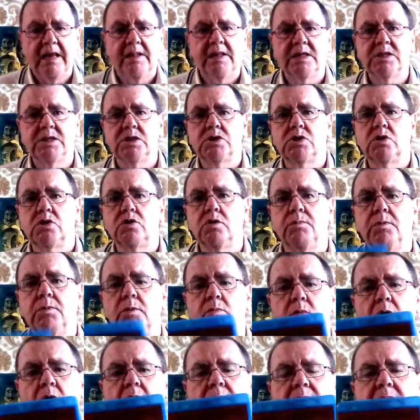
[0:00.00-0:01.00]
This is a double
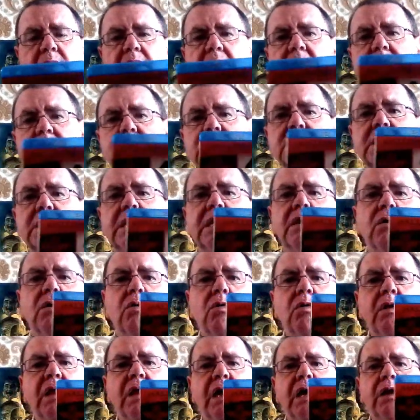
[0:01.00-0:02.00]
one. It's uh,
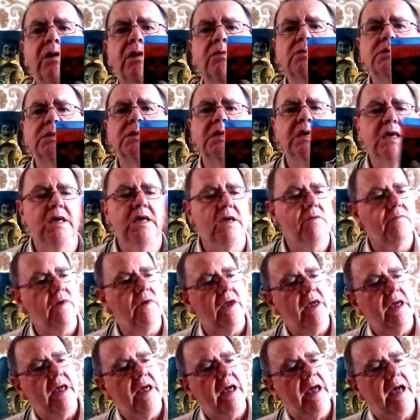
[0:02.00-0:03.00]
All Hallows Eve
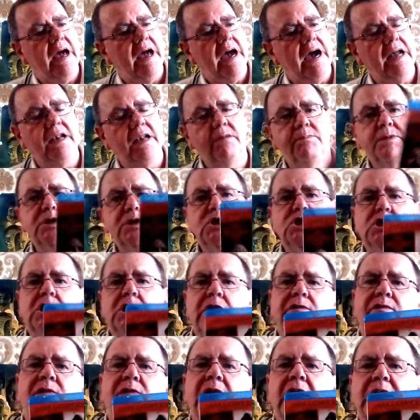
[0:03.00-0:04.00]
and
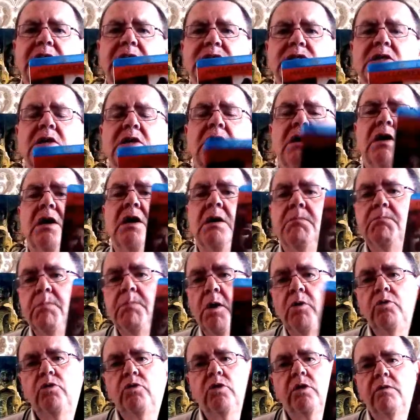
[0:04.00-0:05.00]
Mischief Night.
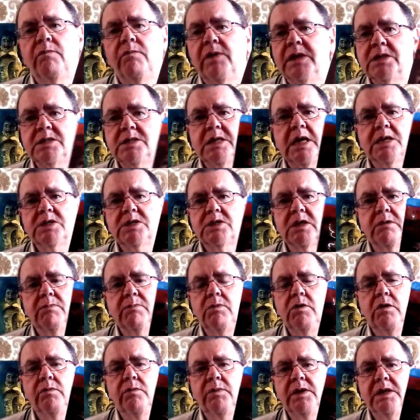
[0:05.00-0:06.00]
Both fantastic
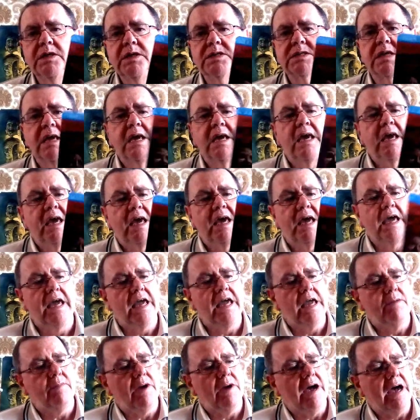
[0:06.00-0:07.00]
movies.
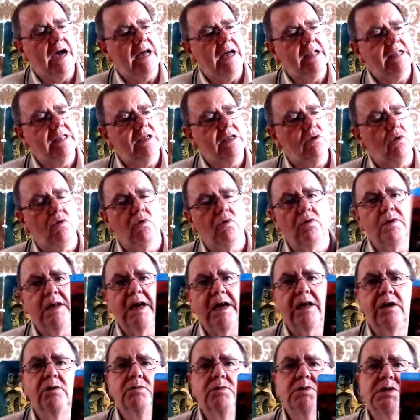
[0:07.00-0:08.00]
Um, I had the All
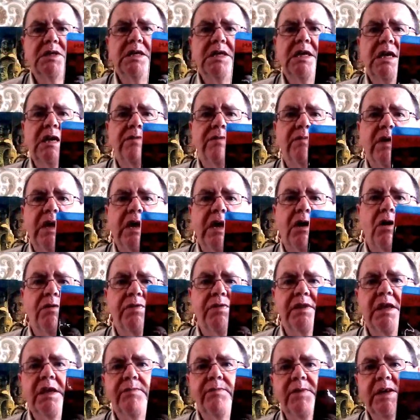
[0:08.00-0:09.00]
Hallows Eve on
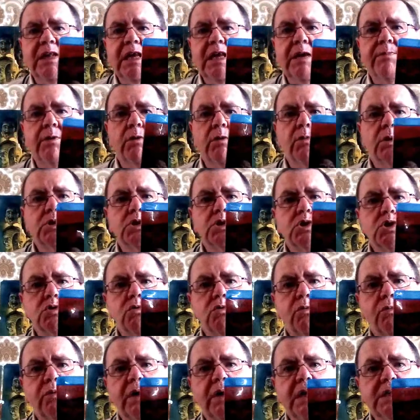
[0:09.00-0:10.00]
DVD, but I wanted to
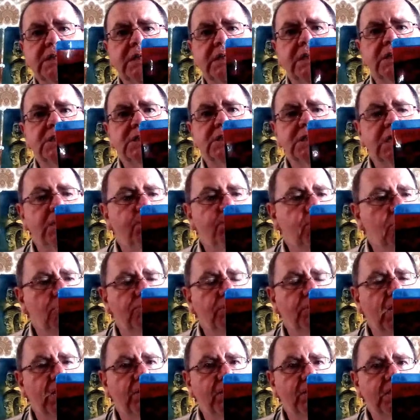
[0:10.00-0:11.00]
upgrade to this
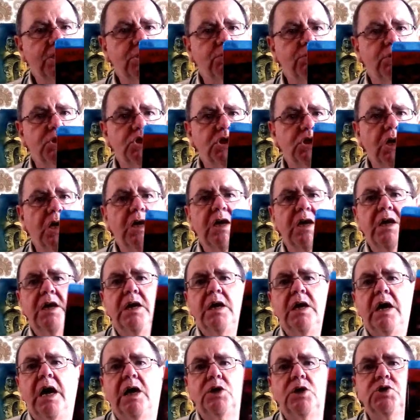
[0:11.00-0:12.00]
Blu-ray release, which I,
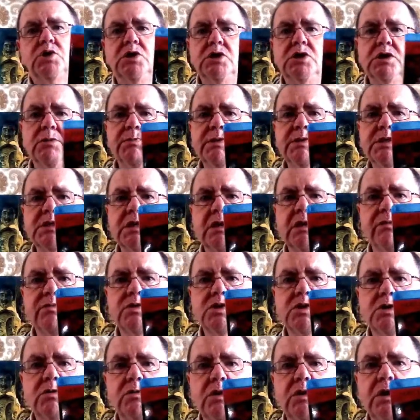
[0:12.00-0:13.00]
I treated myself
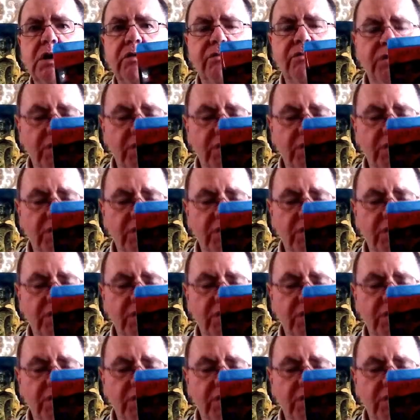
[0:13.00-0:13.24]
to, you know,